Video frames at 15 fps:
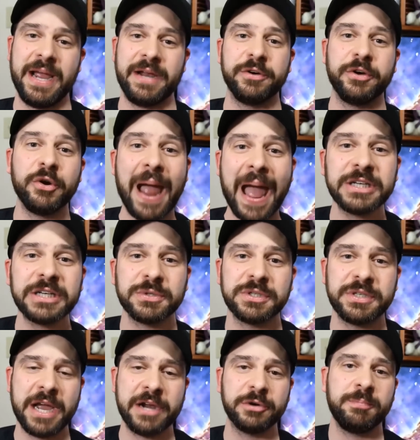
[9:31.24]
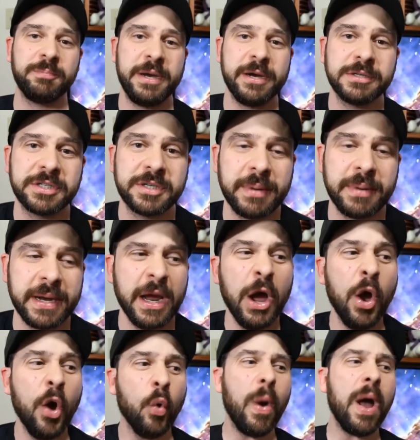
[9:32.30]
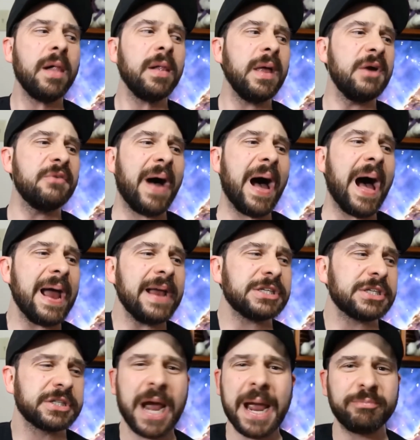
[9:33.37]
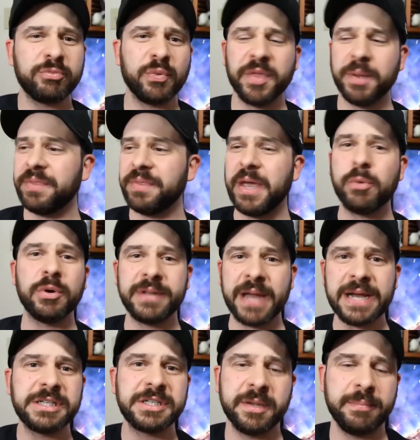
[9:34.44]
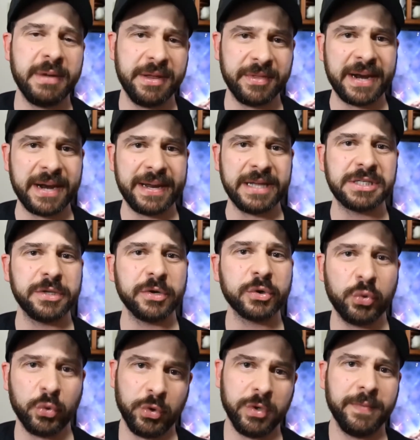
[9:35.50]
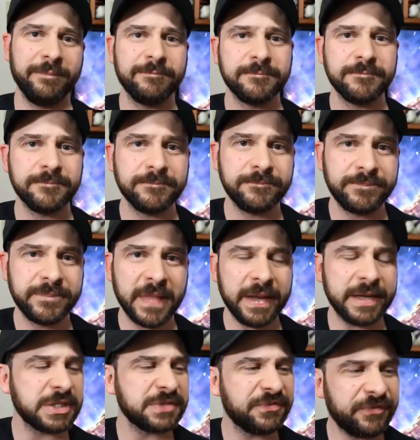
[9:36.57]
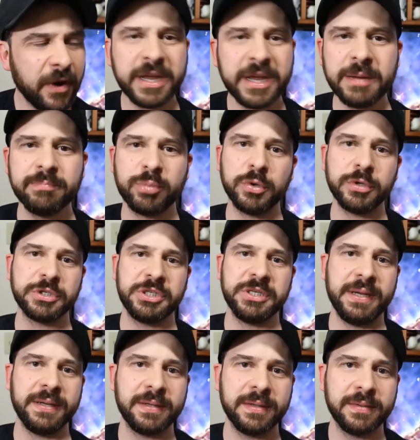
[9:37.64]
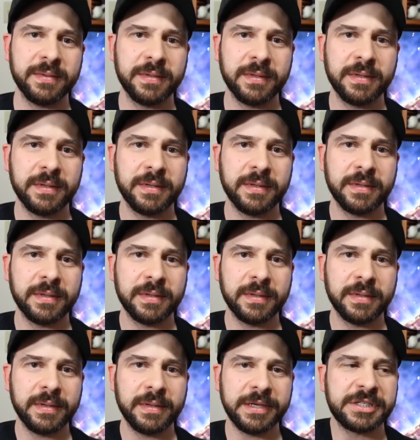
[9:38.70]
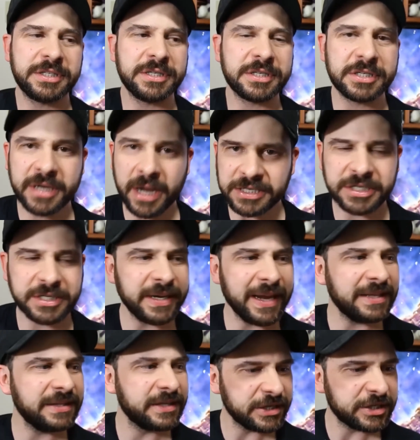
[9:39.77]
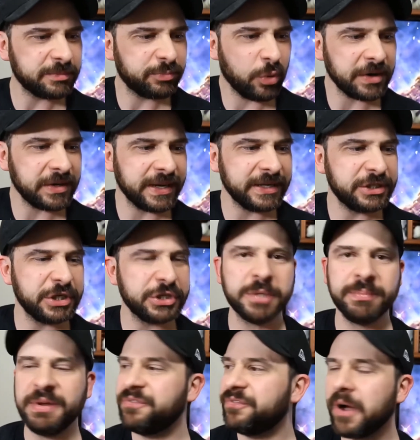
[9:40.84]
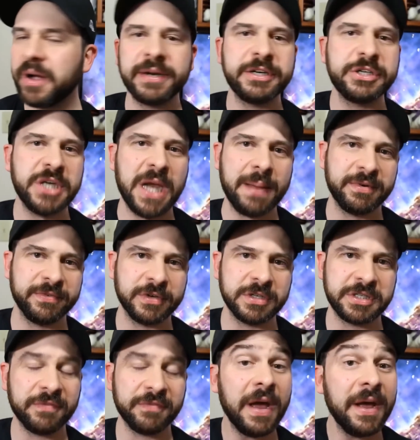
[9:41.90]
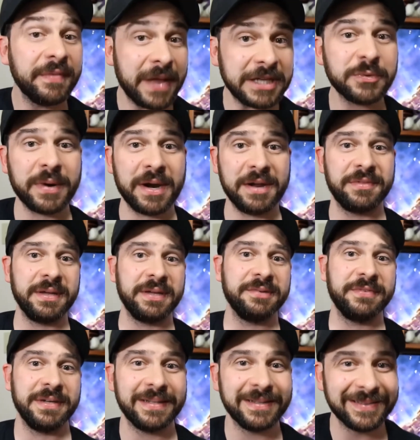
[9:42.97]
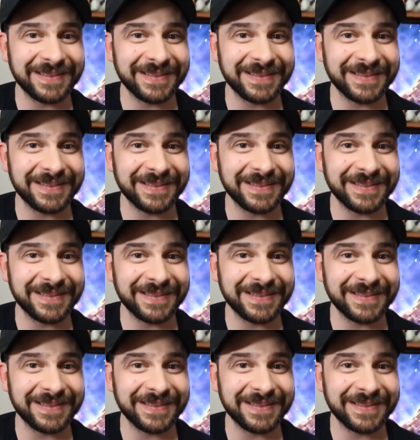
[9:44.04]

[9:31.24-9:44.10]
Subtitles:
Her actual standard appears to be, well, if I Skyped with them and they were nice to me, then I guess they're cool. It's fucking bullshit. It's disgusting and disappointing, and she should be fucking ashamed of herself. That's what I think of it.